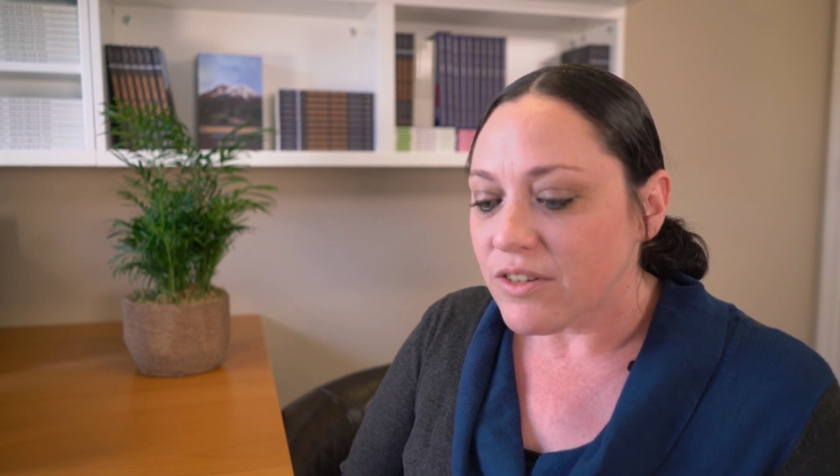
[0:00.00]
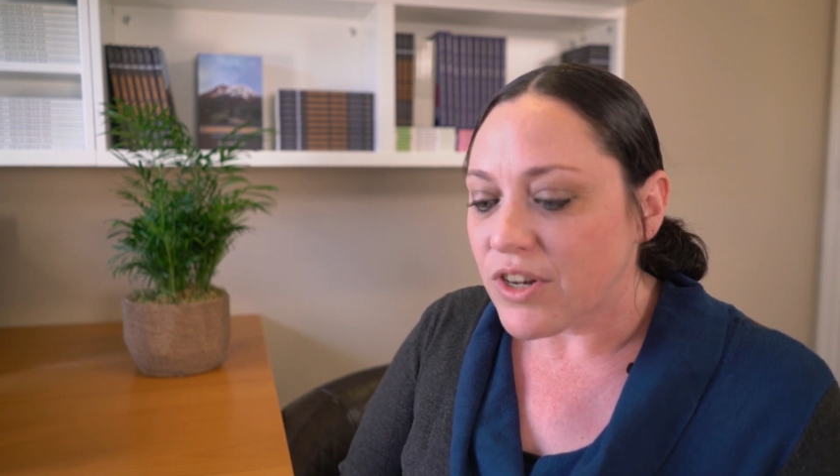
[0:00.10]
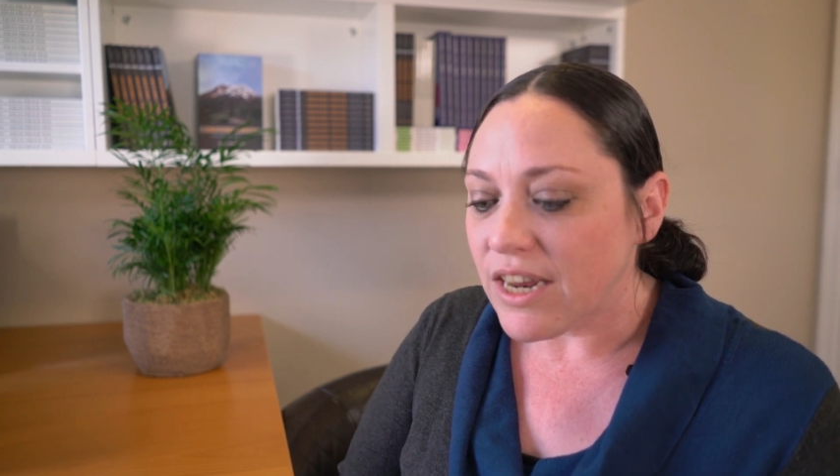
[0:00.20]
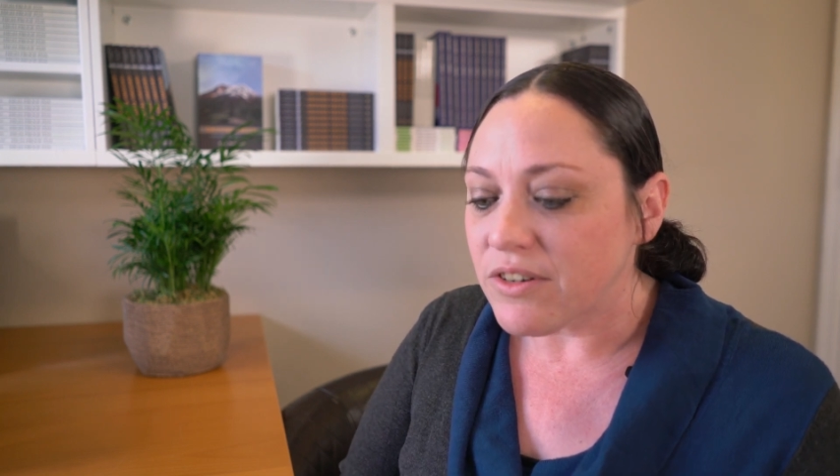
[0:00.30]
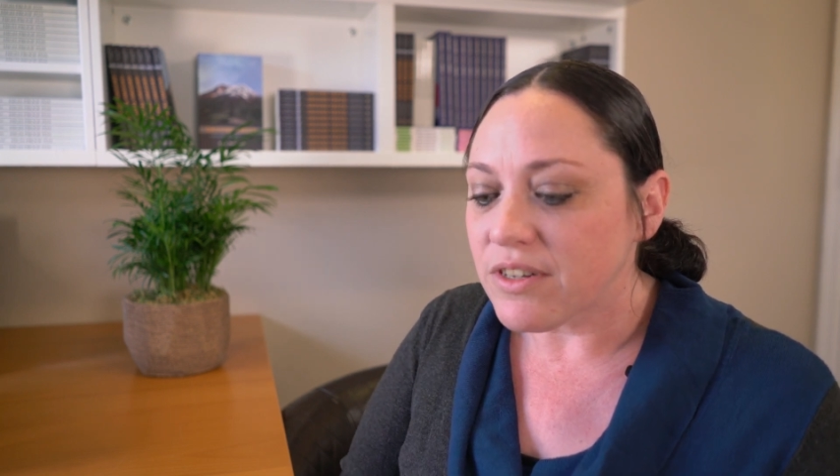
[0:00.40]

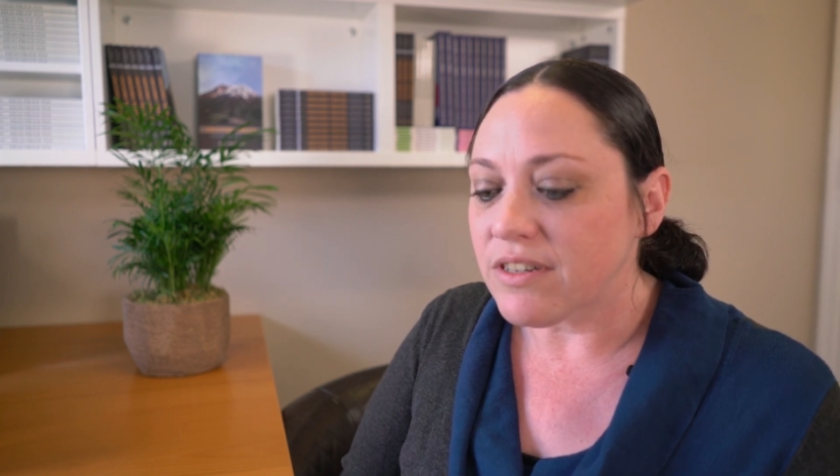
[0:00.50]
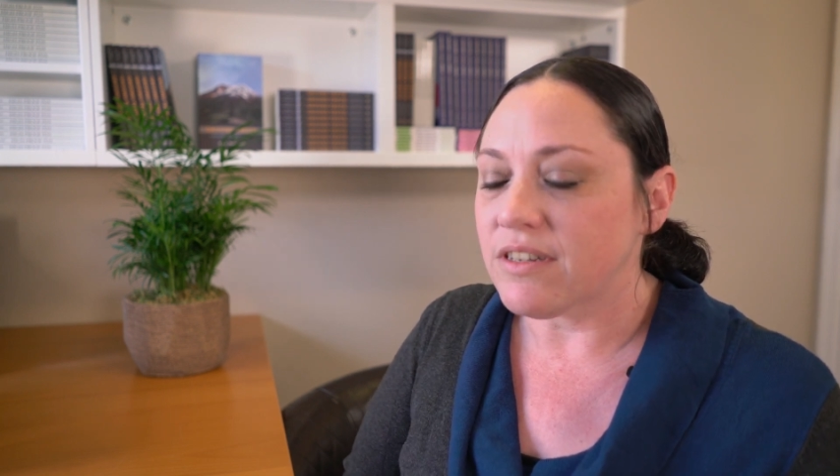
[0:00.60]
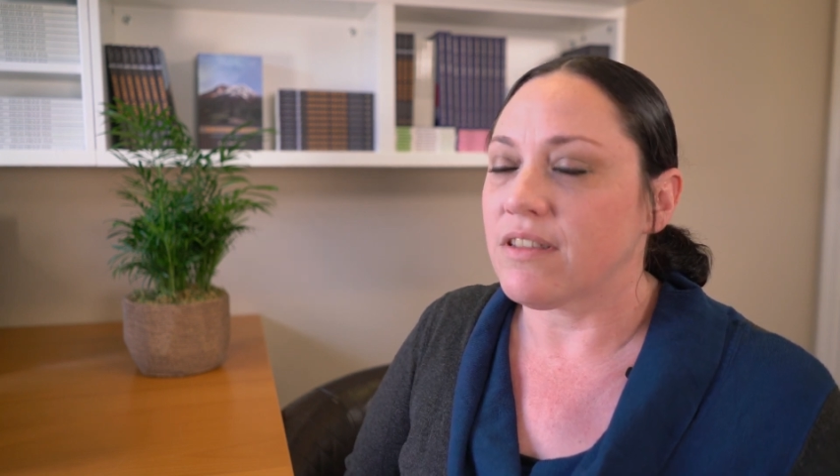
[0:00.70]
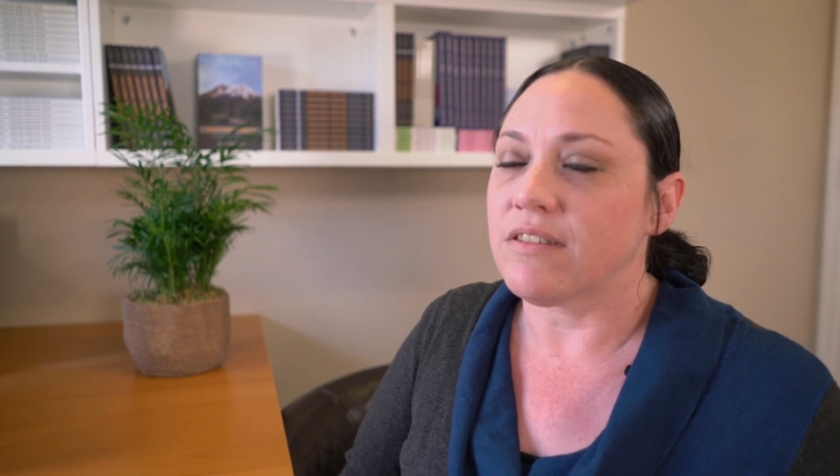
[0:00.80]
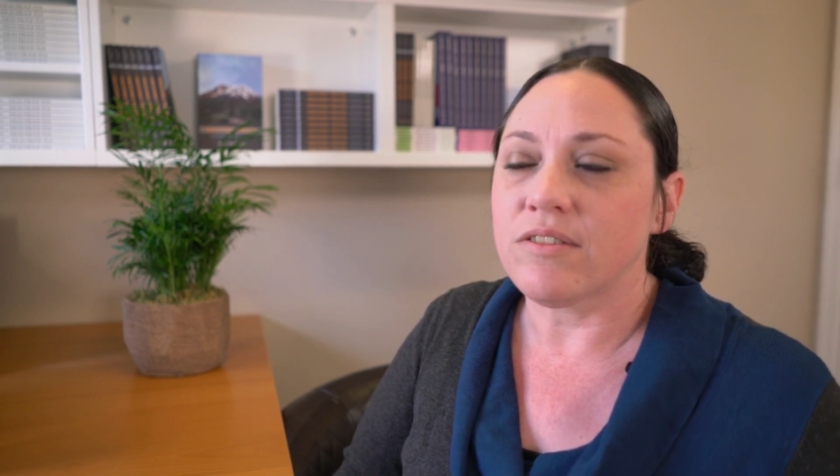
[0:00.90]
changes
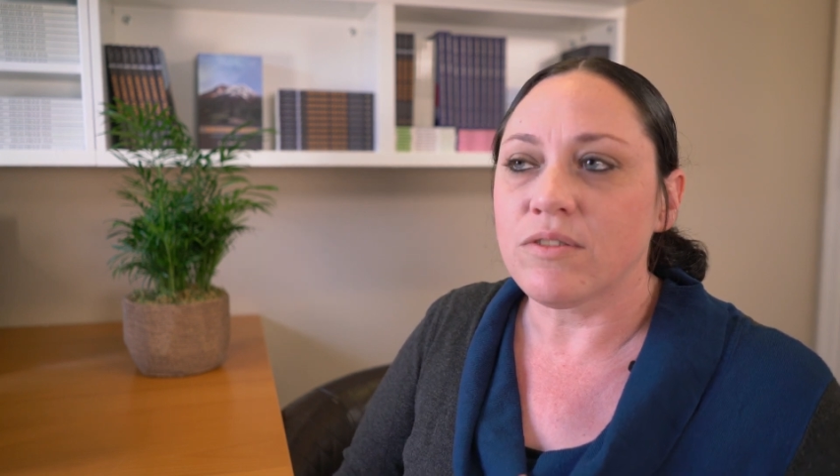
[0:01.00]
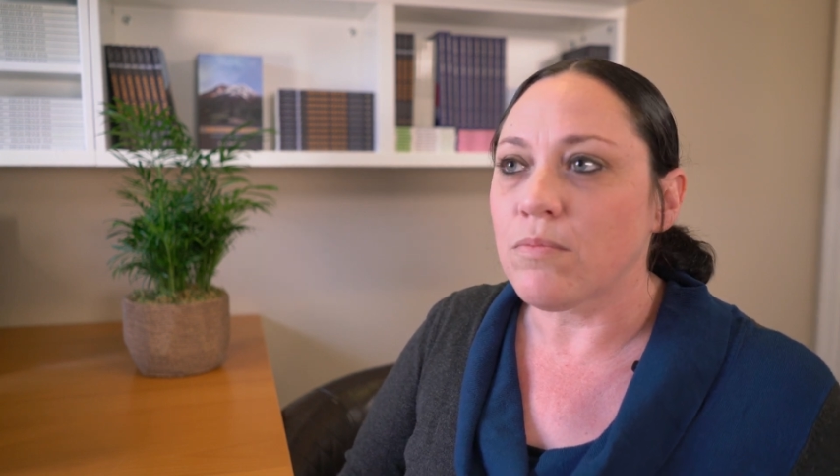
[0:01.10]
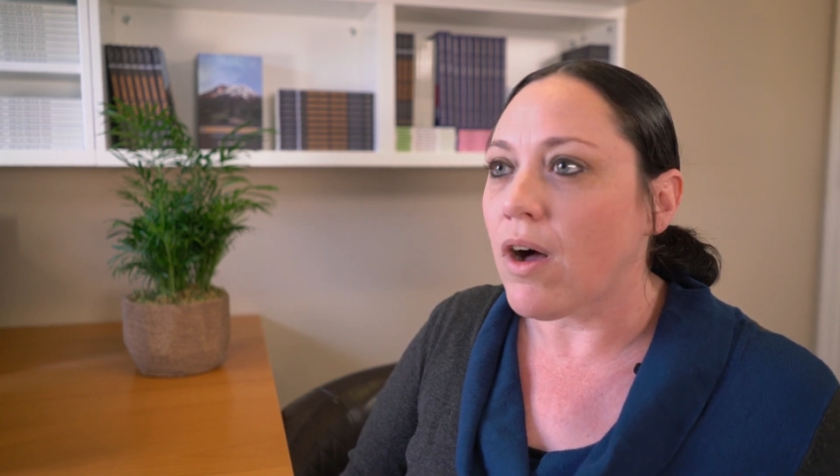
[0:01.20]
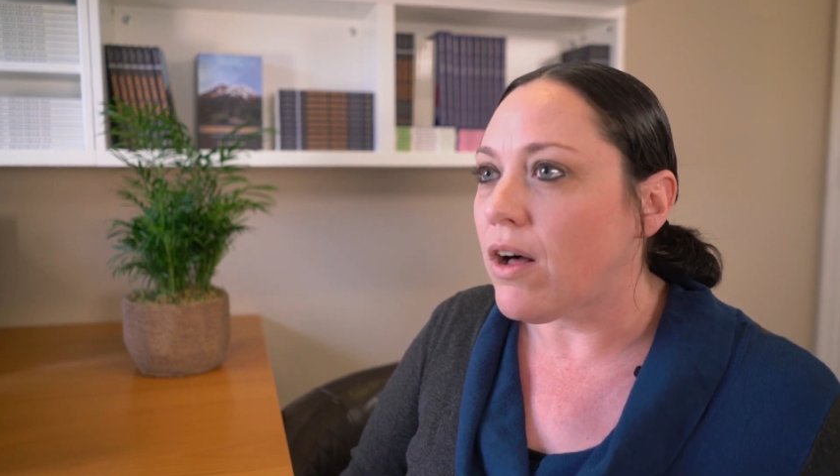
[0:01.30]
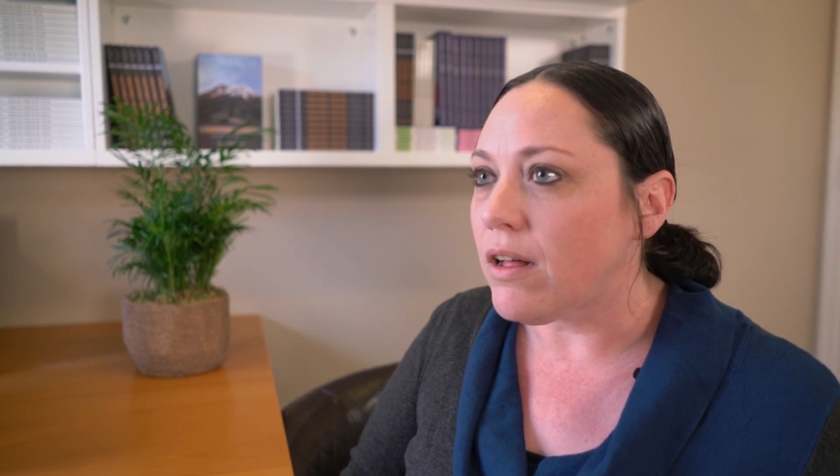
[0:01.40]
to the
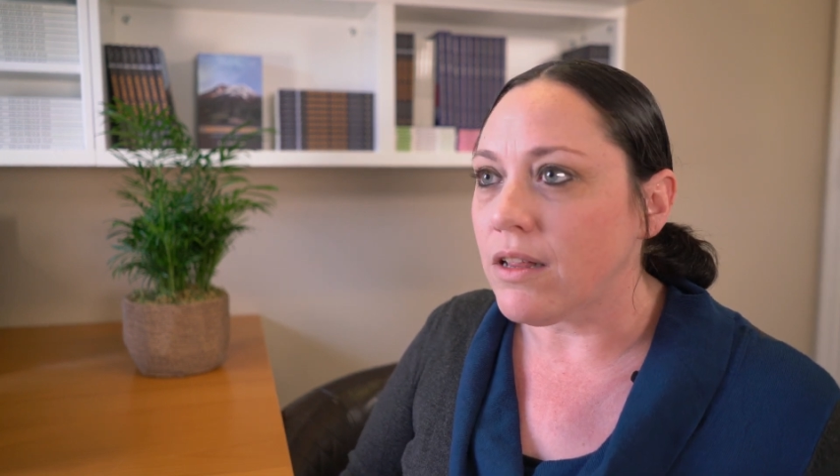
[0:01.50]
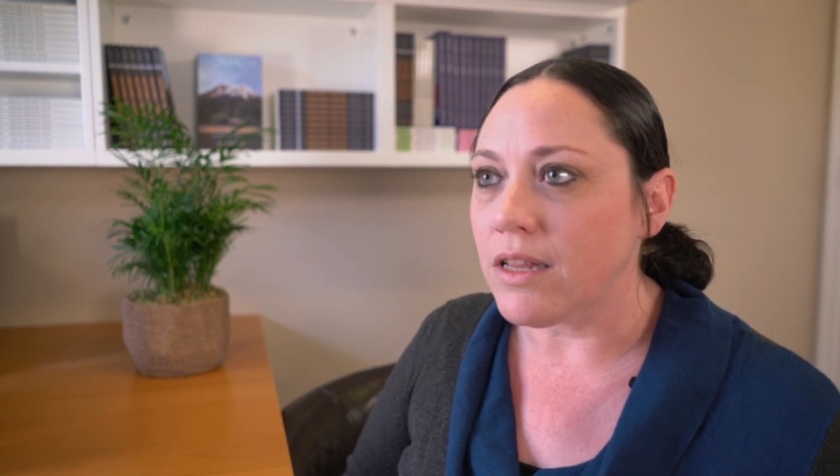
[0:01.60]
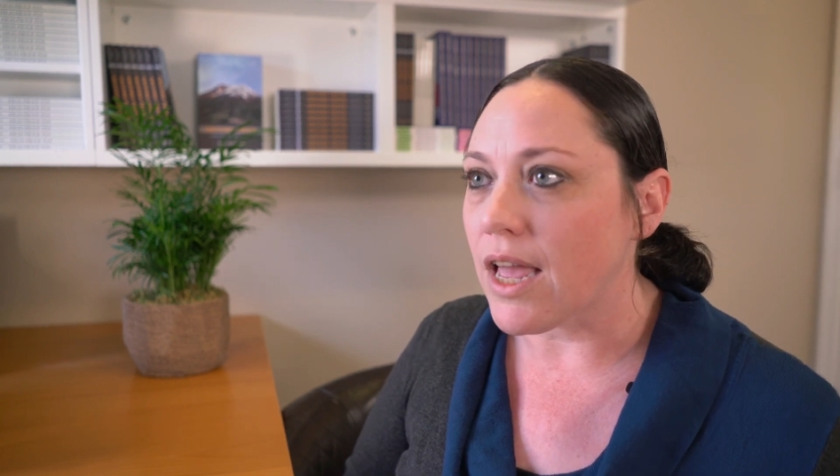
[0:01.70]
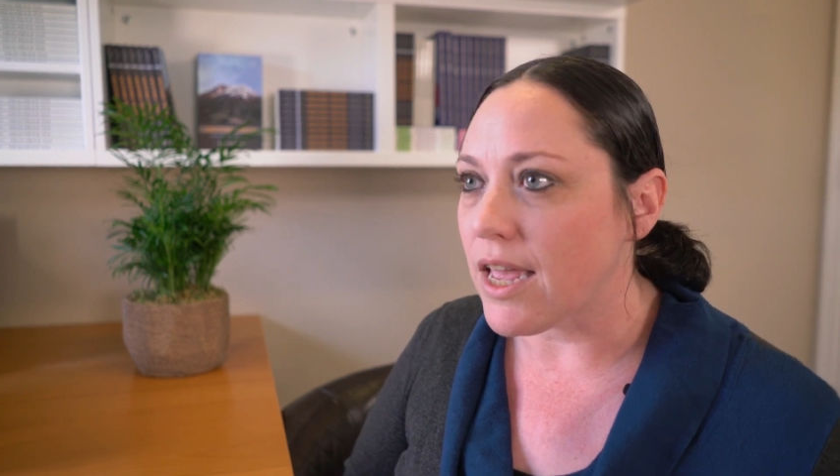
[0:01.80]
small